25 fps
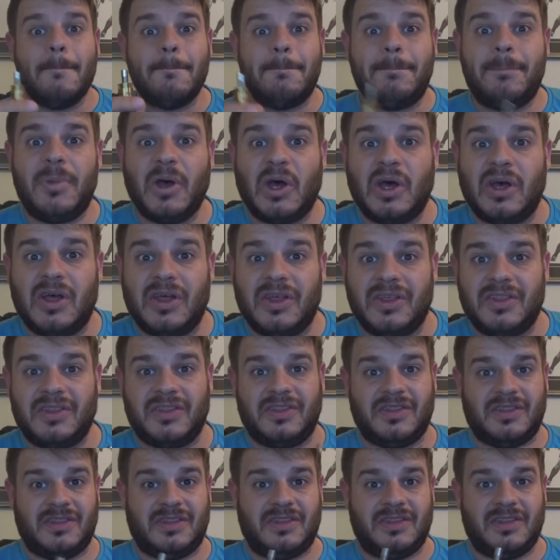but
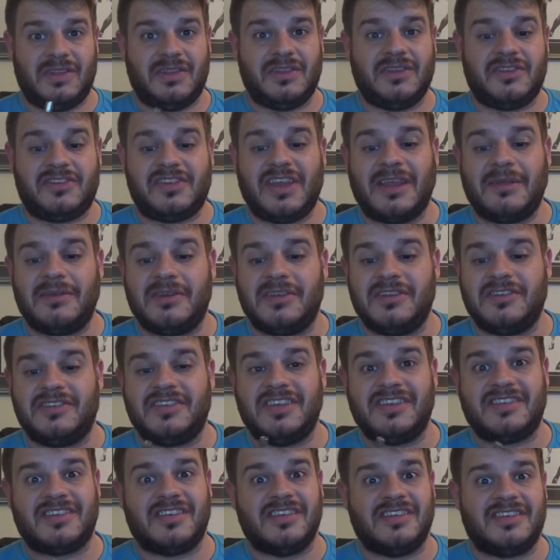the same
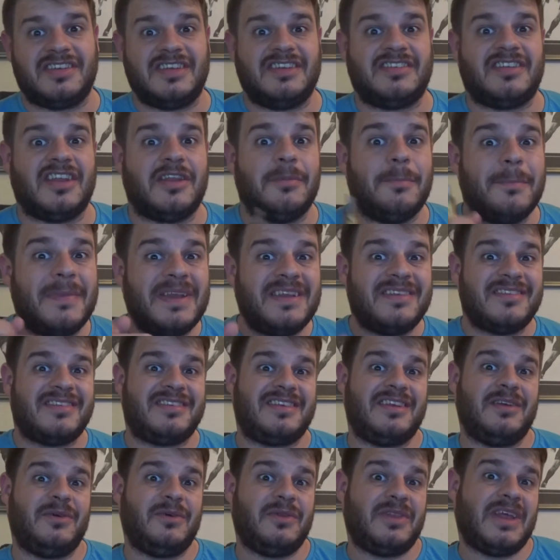consistency. So the mint's
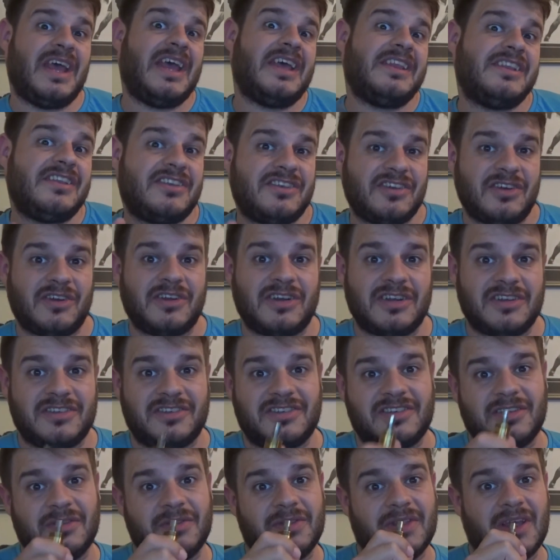still there, the chocolate's
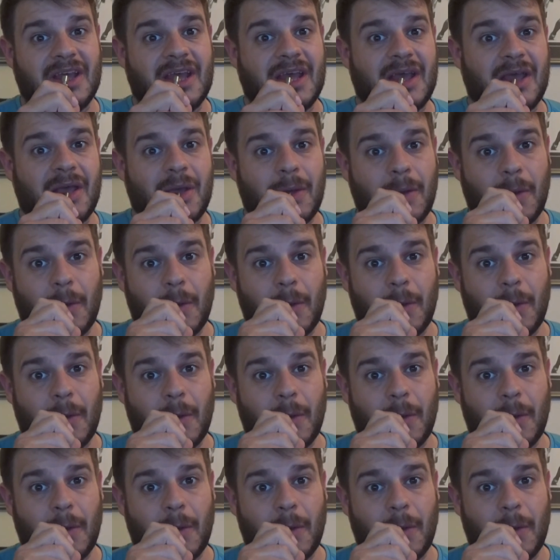still there.